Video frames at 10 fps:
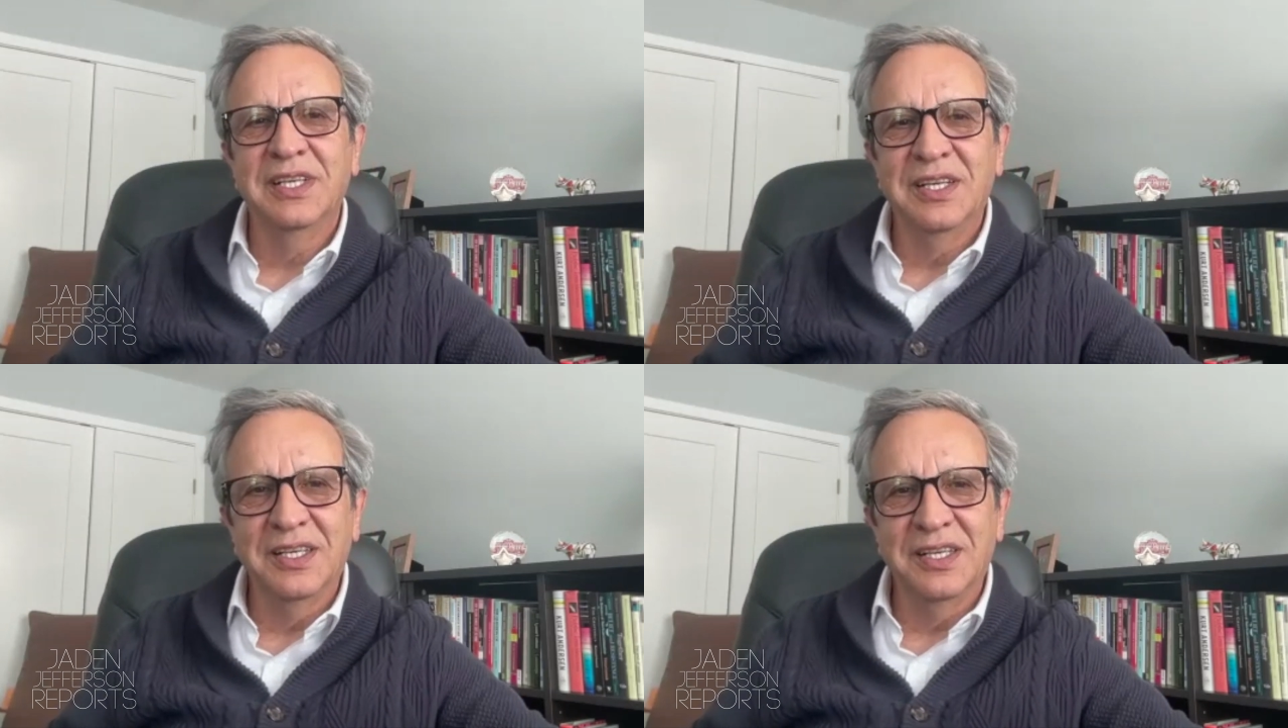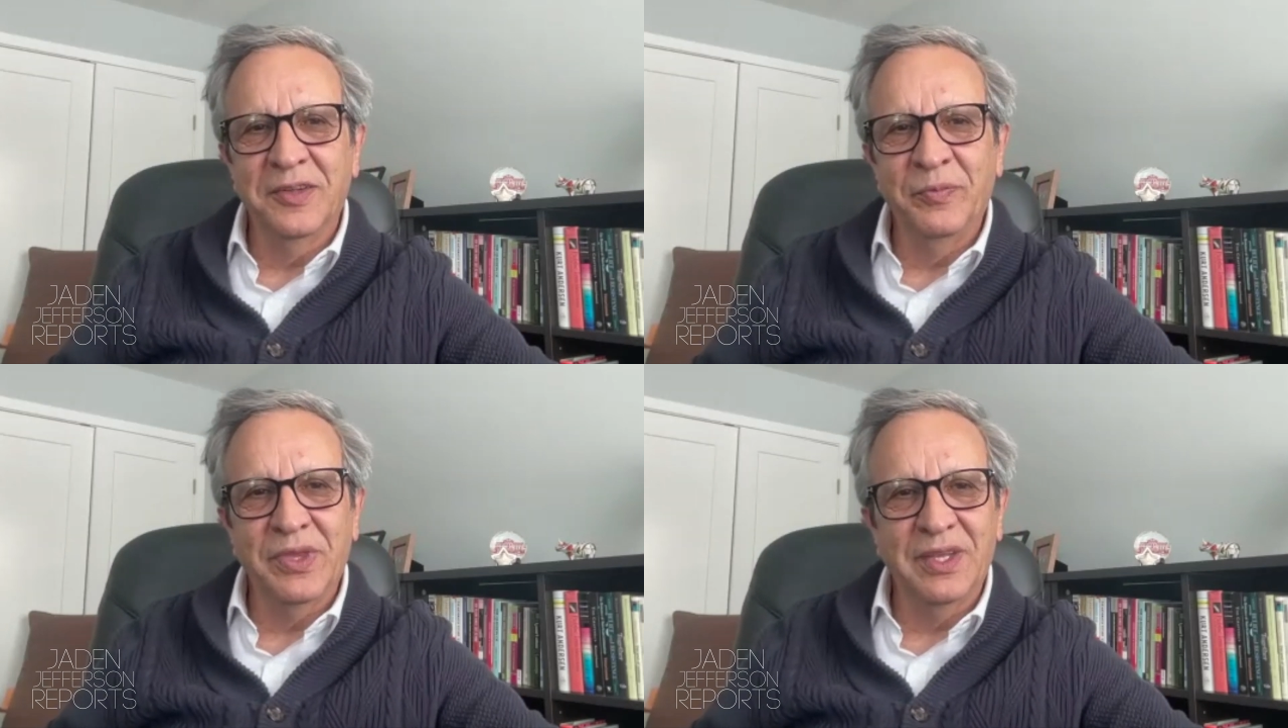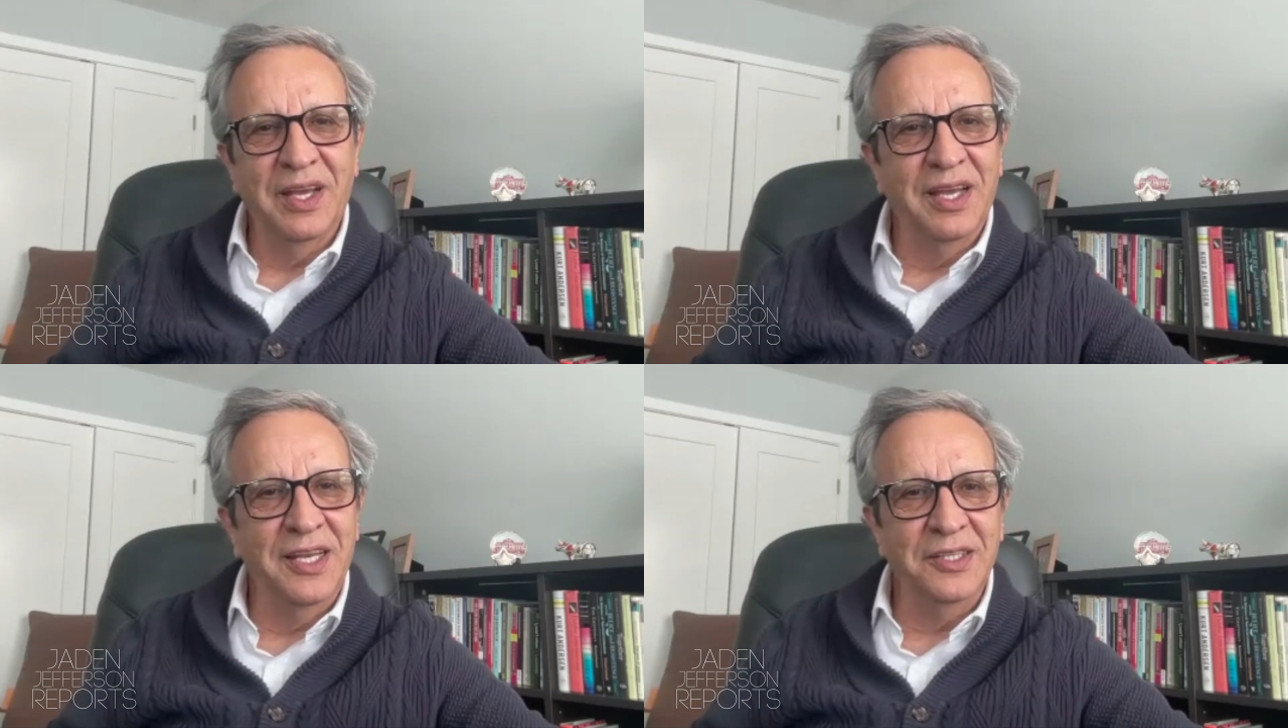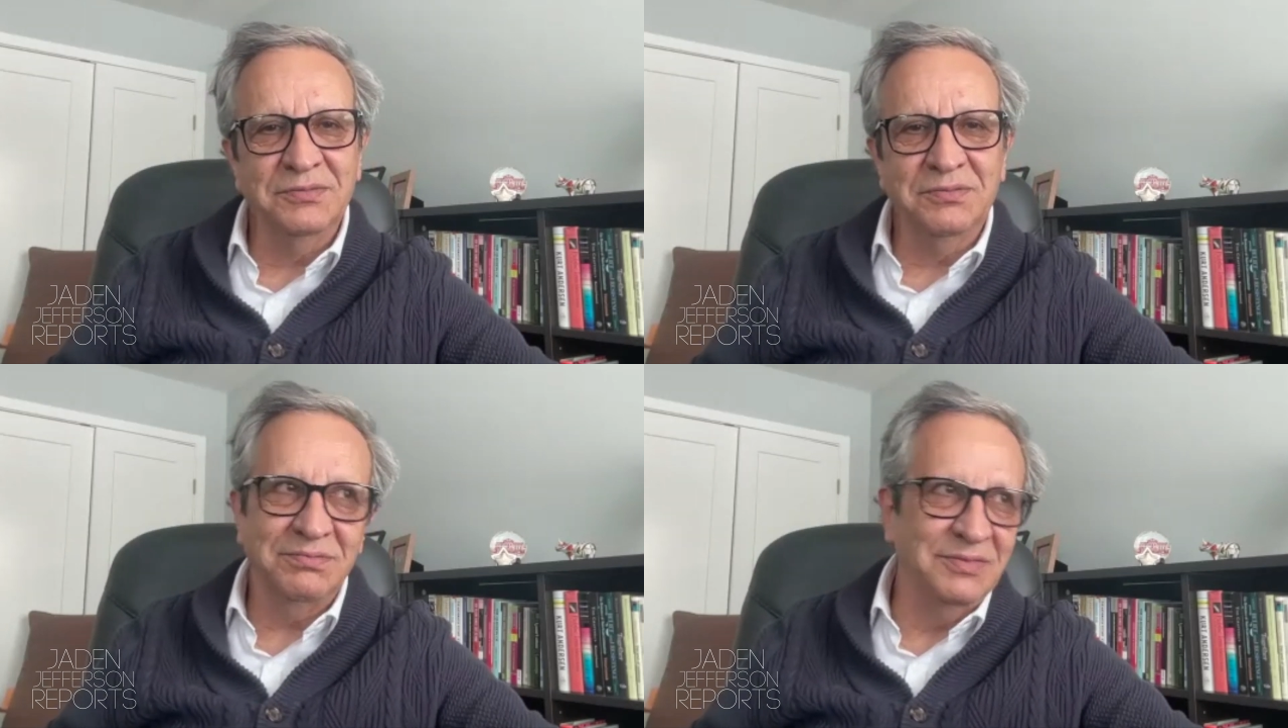and
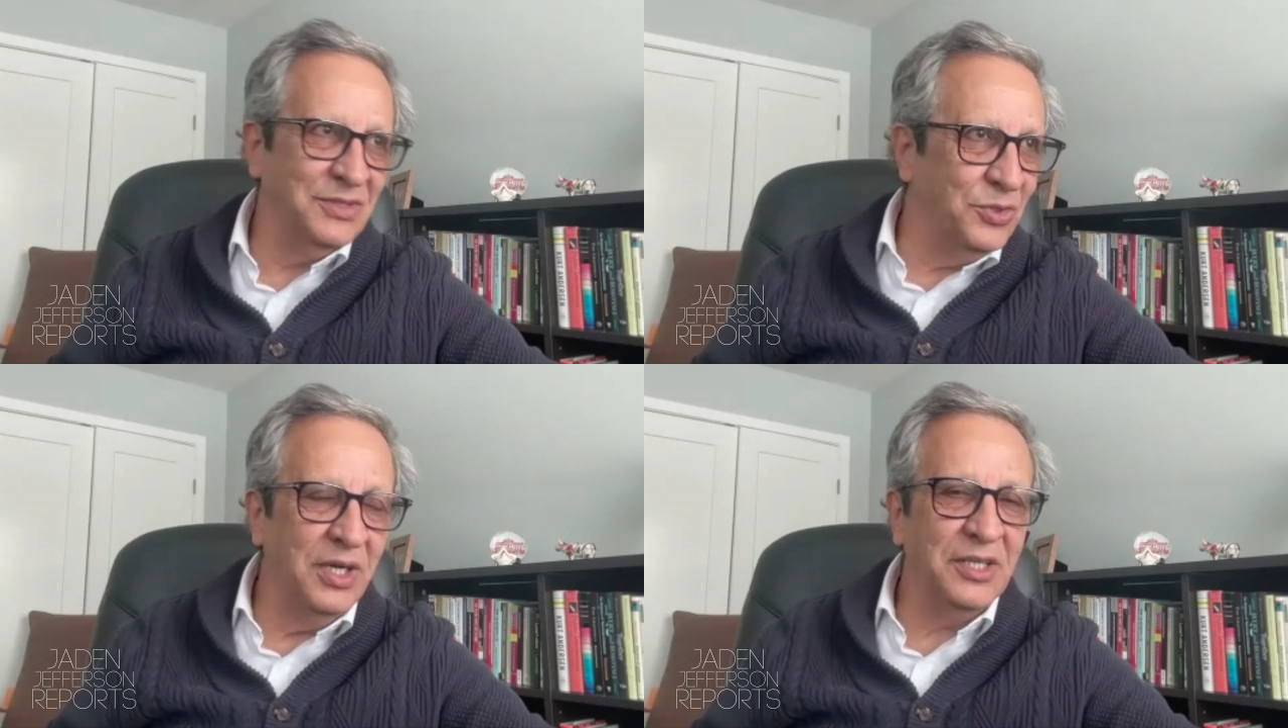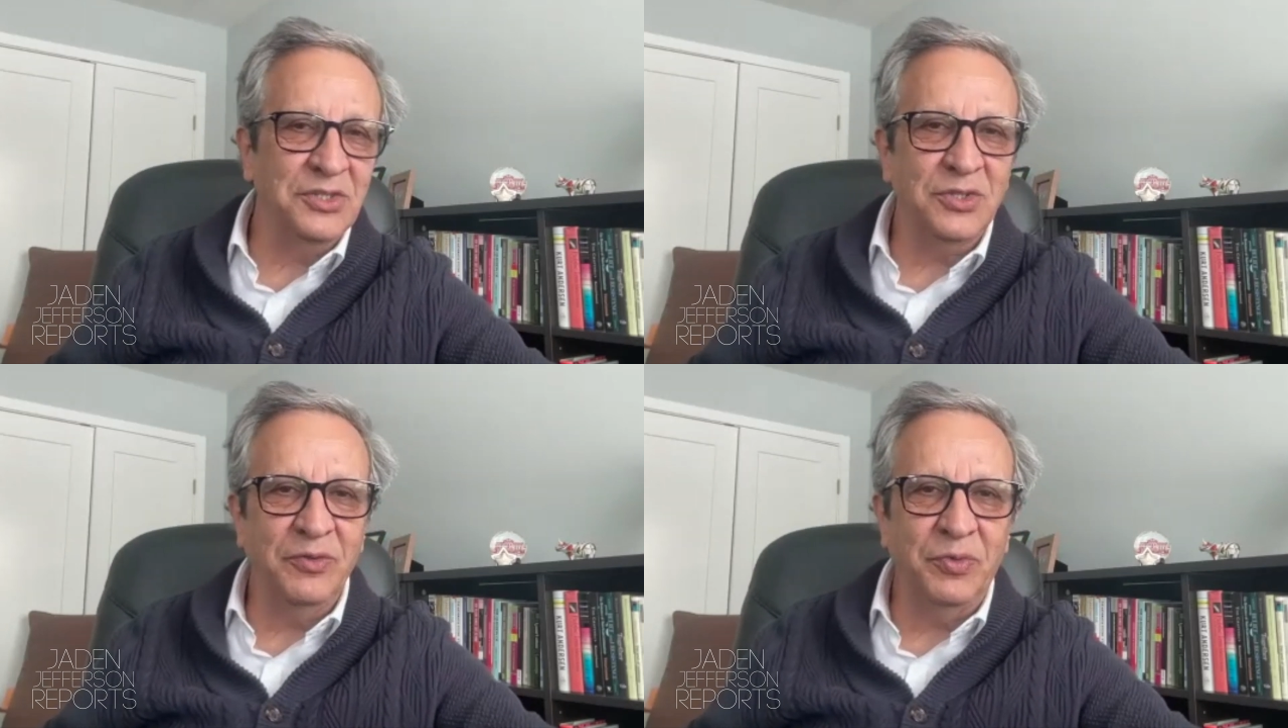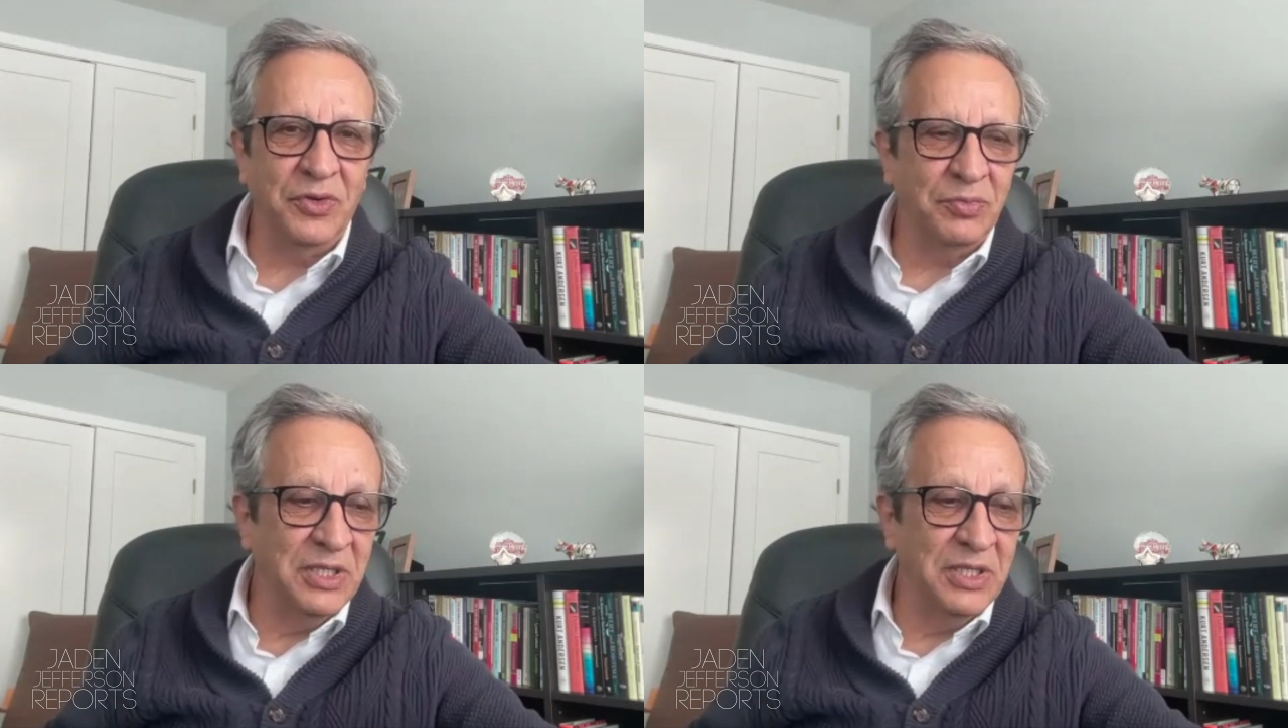so on and so forth.